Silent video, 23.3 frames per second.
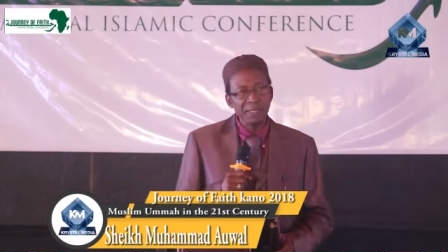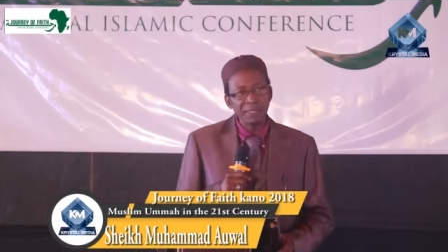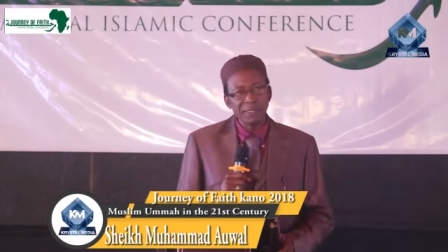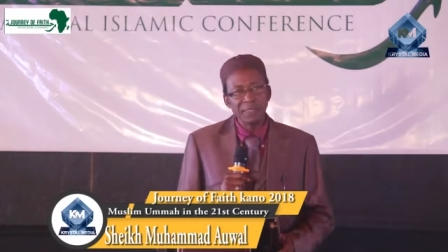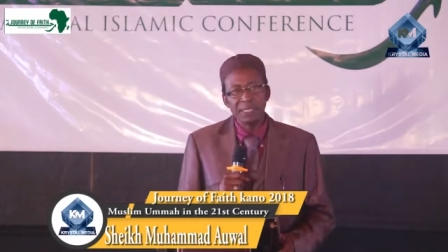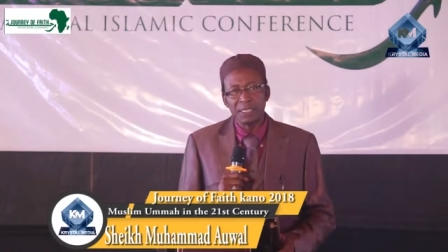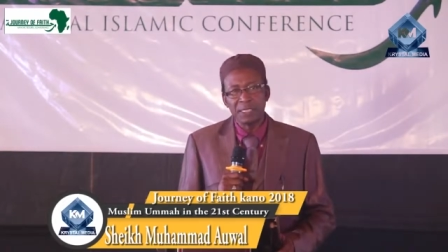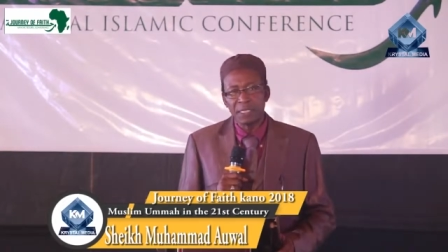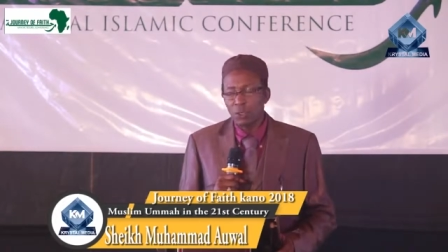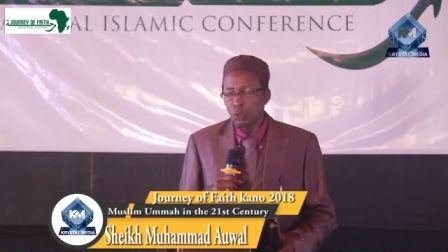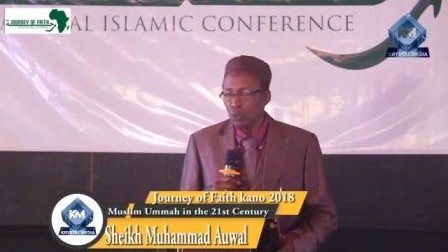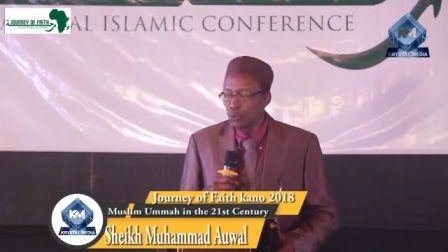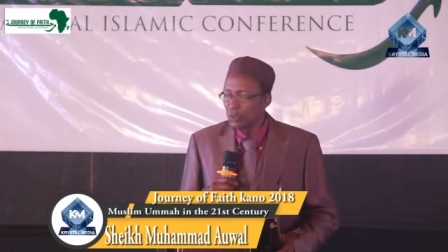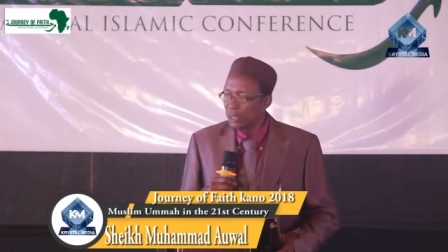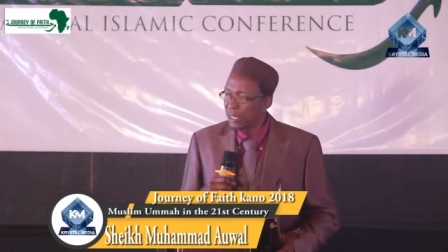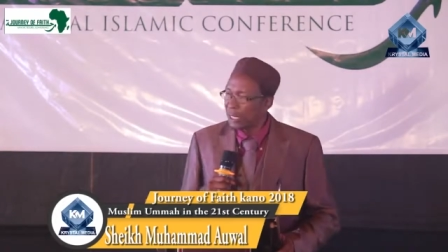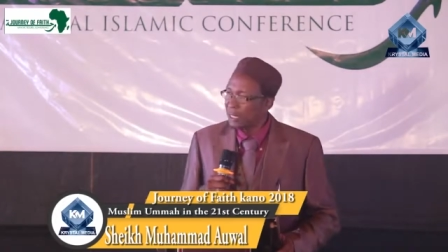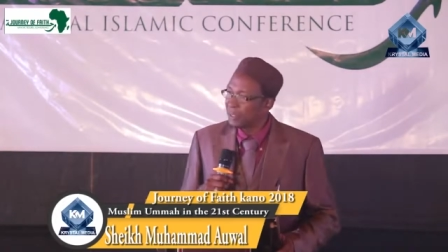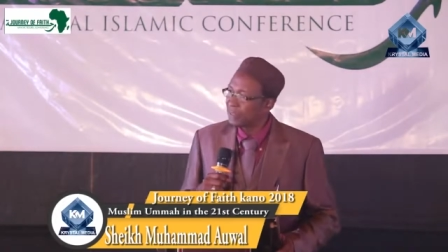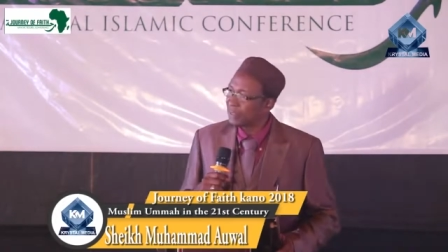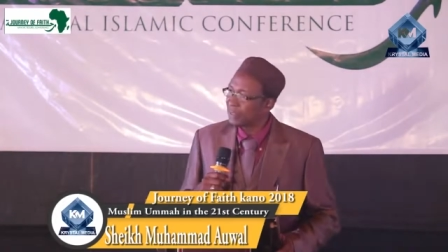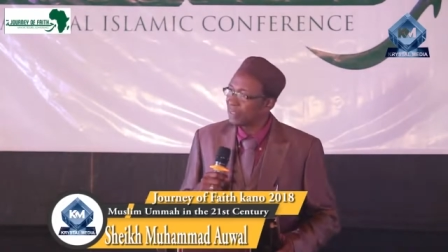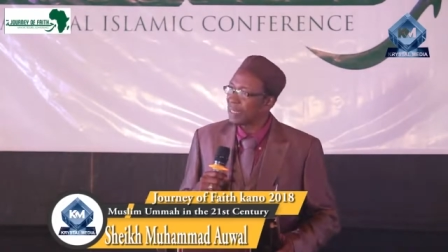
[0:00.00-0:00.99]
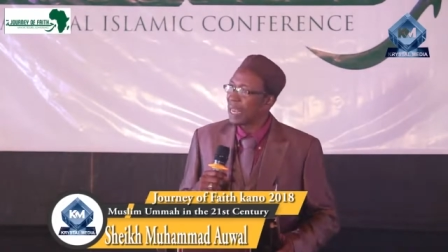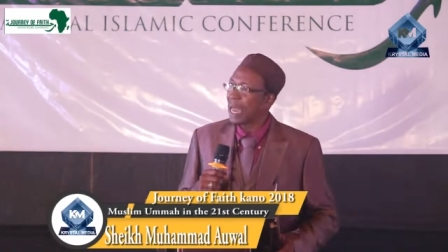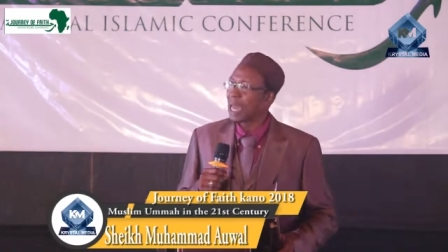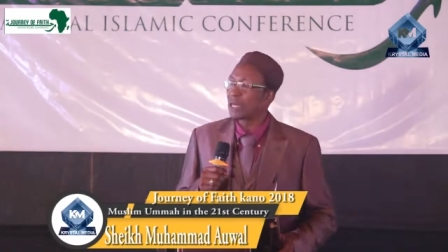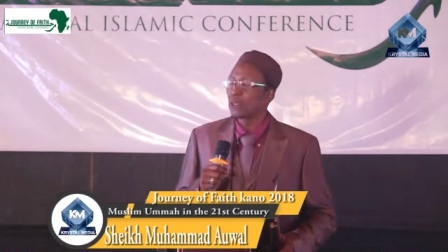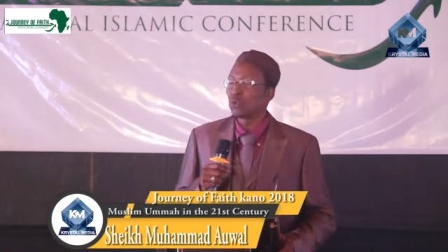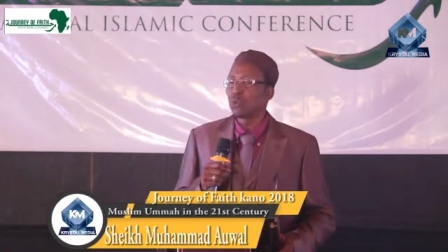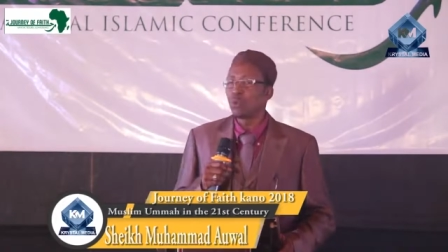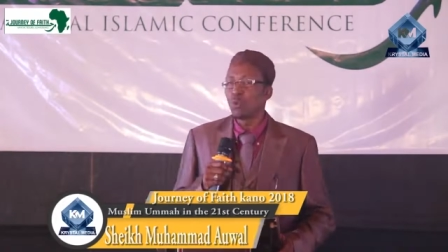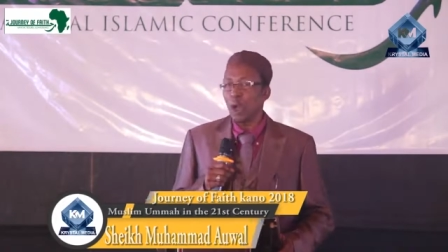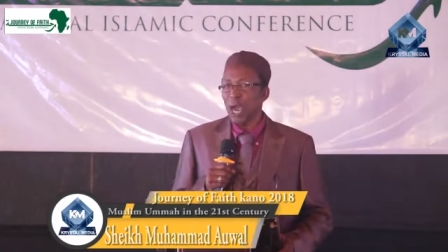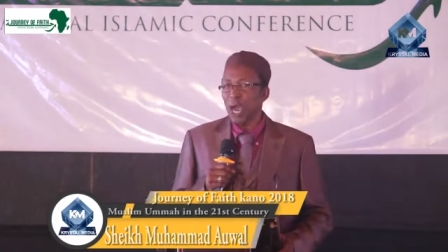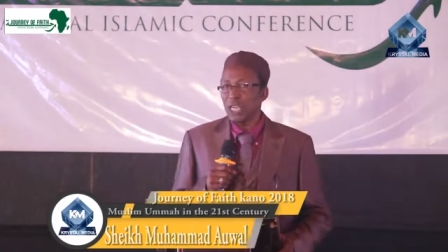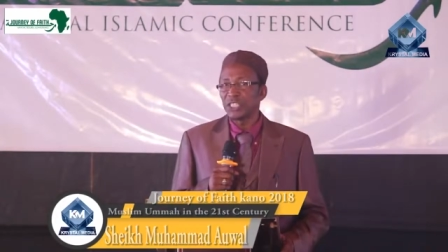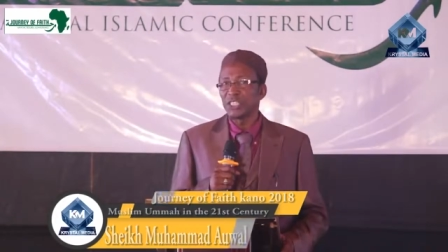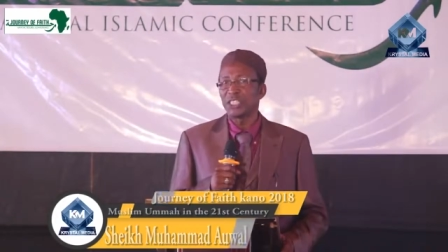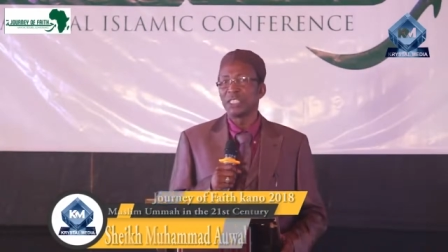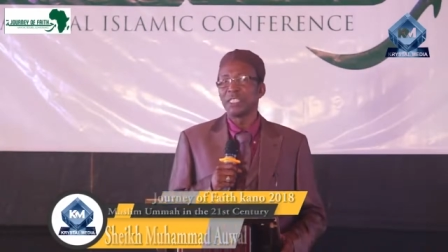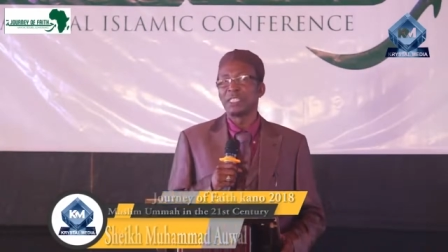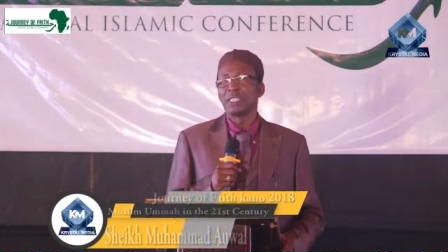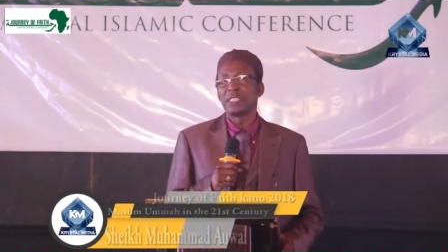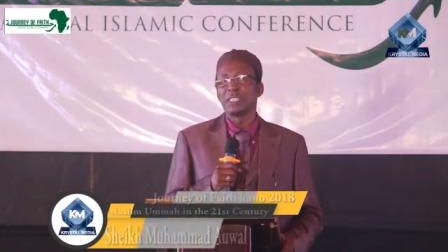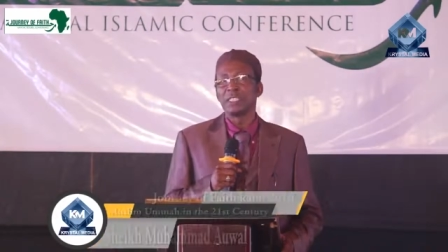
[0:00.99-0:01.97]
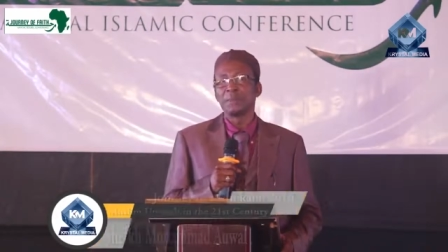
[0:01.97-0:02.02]
Institute in Seattle,
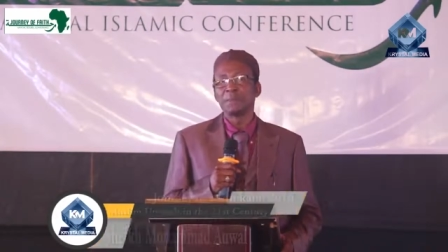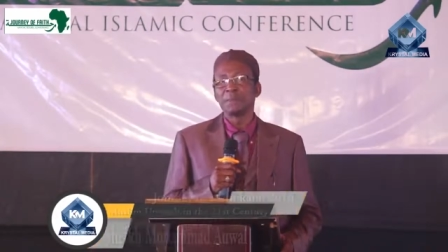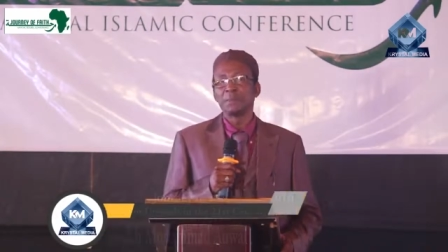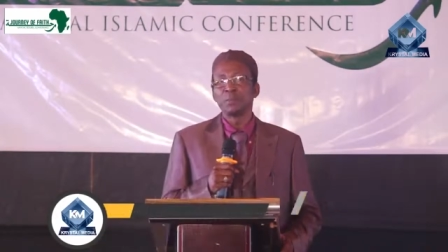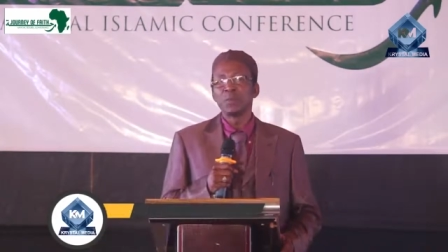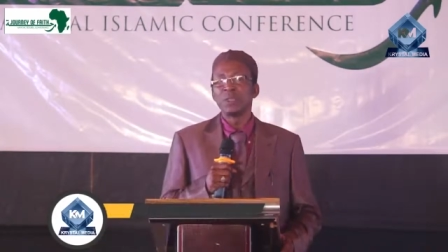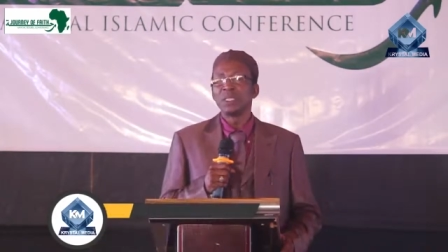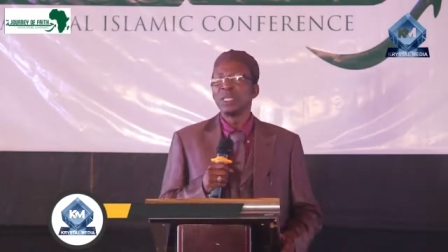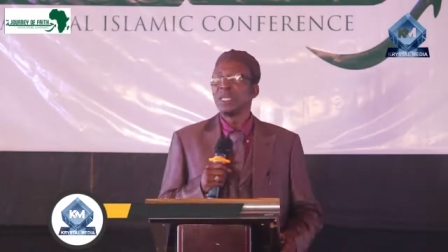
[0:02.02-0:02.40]
Washington.